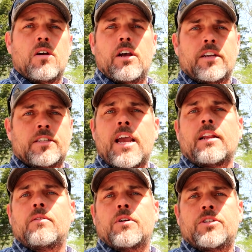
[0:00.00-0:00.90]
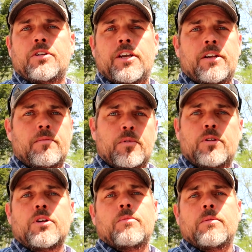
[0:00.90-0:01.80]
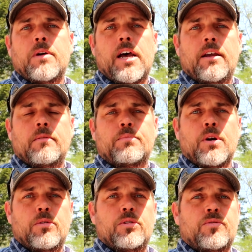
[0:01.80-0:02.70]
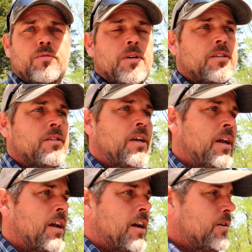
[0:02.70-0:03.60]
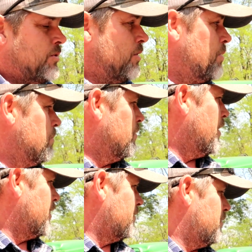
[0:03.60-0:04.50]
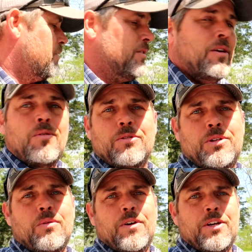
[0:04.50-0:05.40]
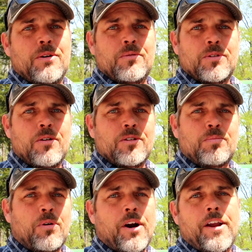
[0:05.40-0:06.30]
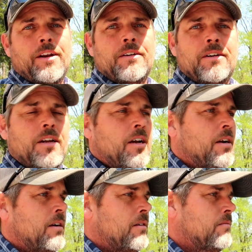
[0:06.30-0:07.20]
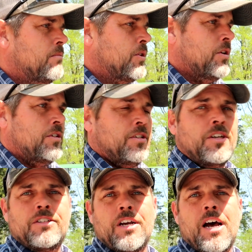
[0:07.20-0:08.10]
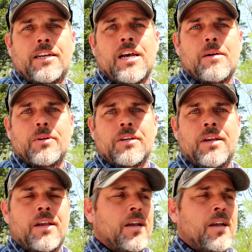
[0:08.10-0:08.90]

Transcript: exactly what you're getting when you come and buy produce from us. I know some people, like, they won't show videos on spraying because it's such a hot topic.